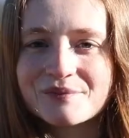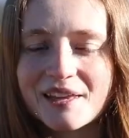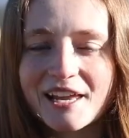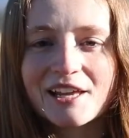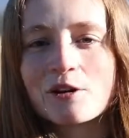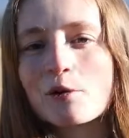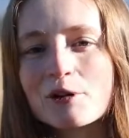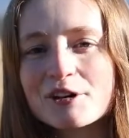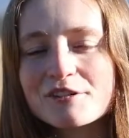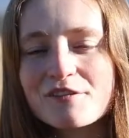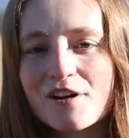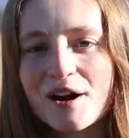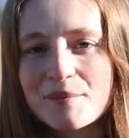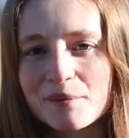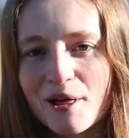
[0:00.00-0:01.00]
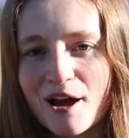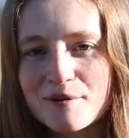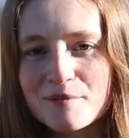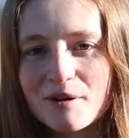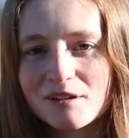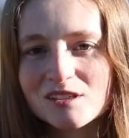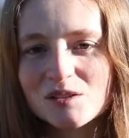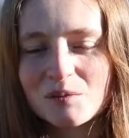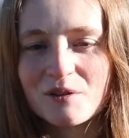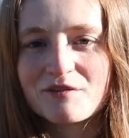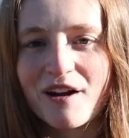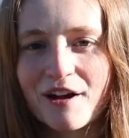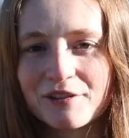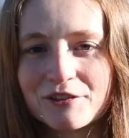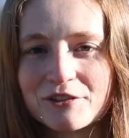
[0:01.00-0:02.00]
In order for our blog posts to be
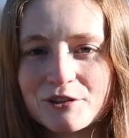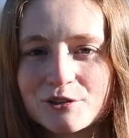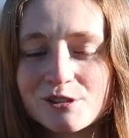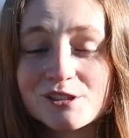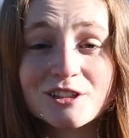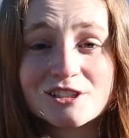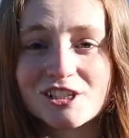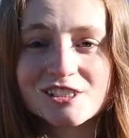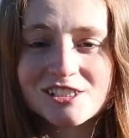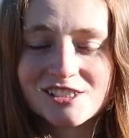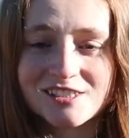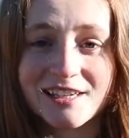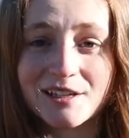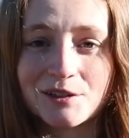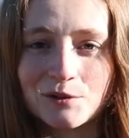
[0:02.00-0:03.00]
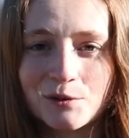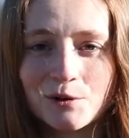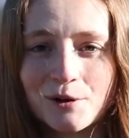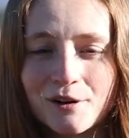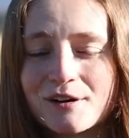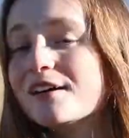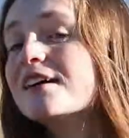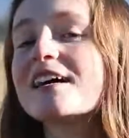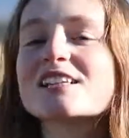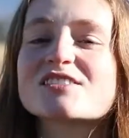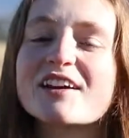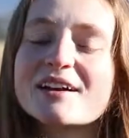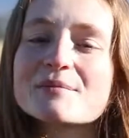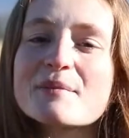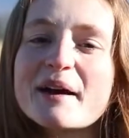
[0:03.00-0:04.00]
found through search engines like Google, it's
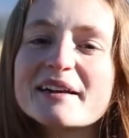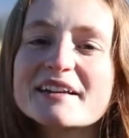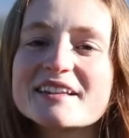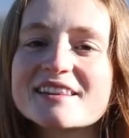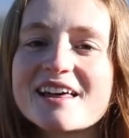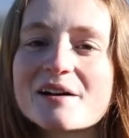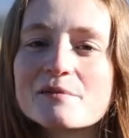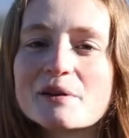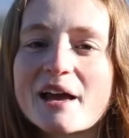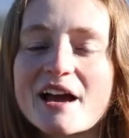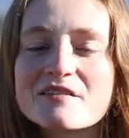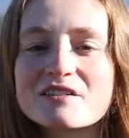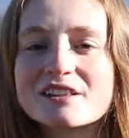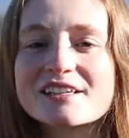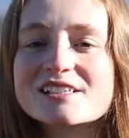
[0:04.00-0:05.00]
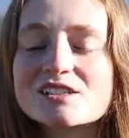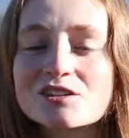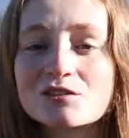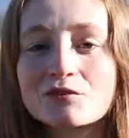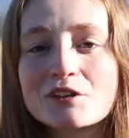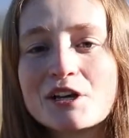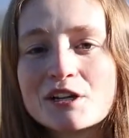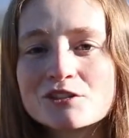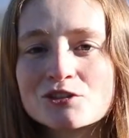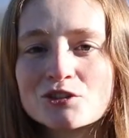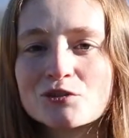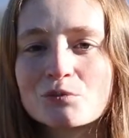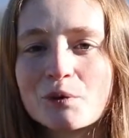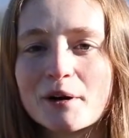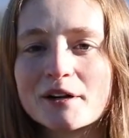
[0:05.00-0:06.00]
recommended that we have at least
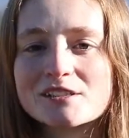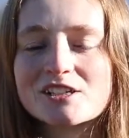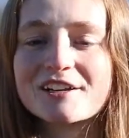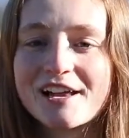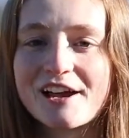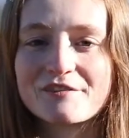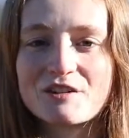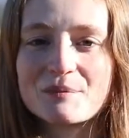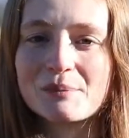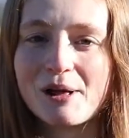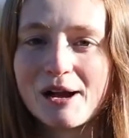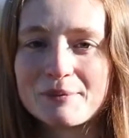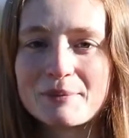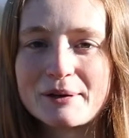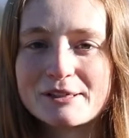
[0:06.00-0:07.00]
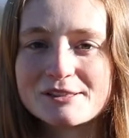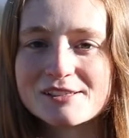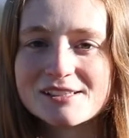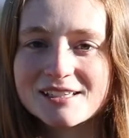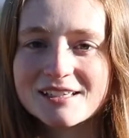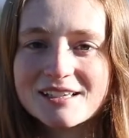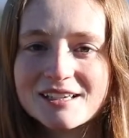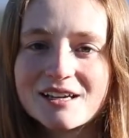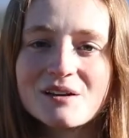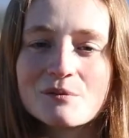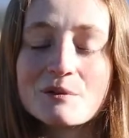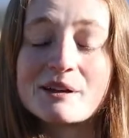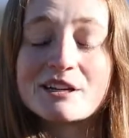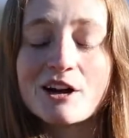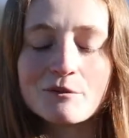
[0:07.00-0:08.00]
300 words on every blog post.
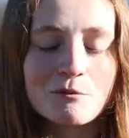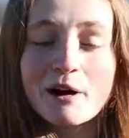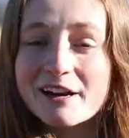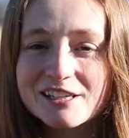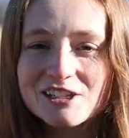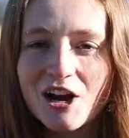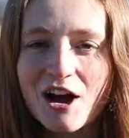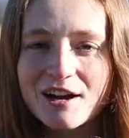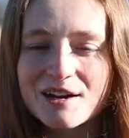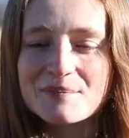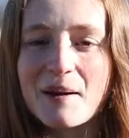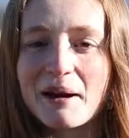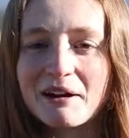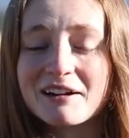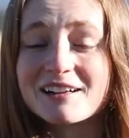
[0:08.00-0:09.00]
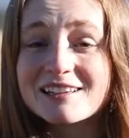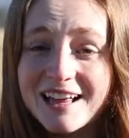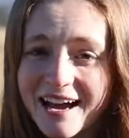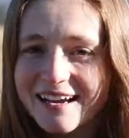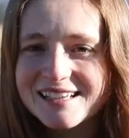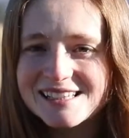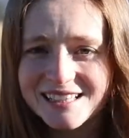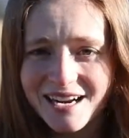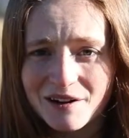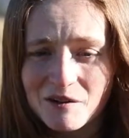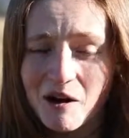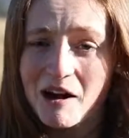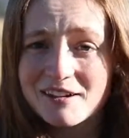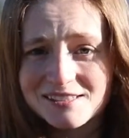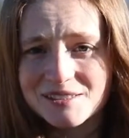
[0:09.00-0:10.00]
We want to talk about our clients and how
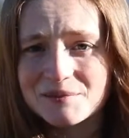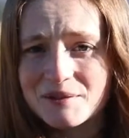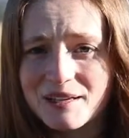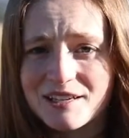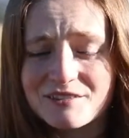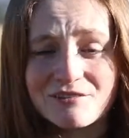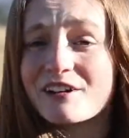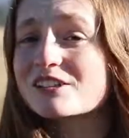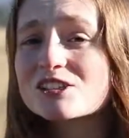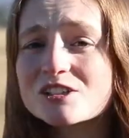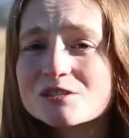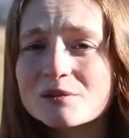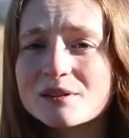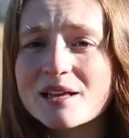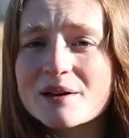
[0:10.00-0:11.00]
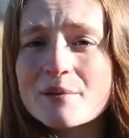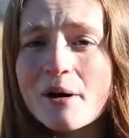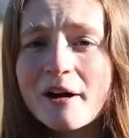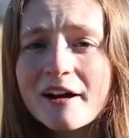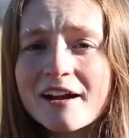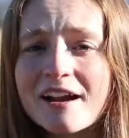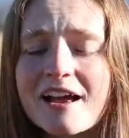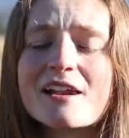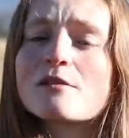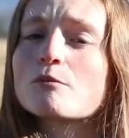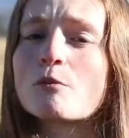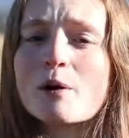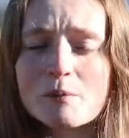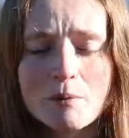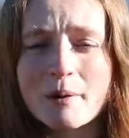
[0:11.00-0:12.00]
awesome the adventures with them are, and
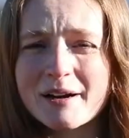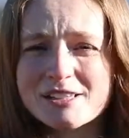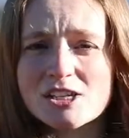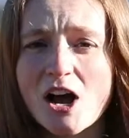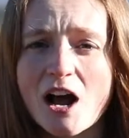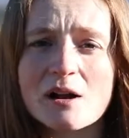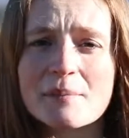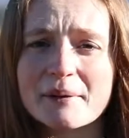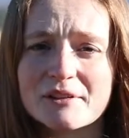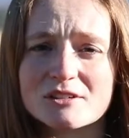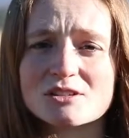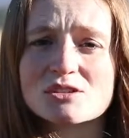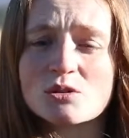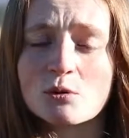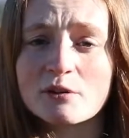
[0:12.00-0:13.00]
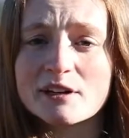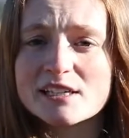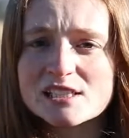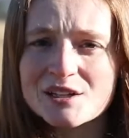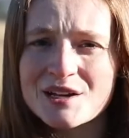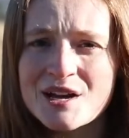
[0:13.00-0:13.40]
what we want to talk about their stories,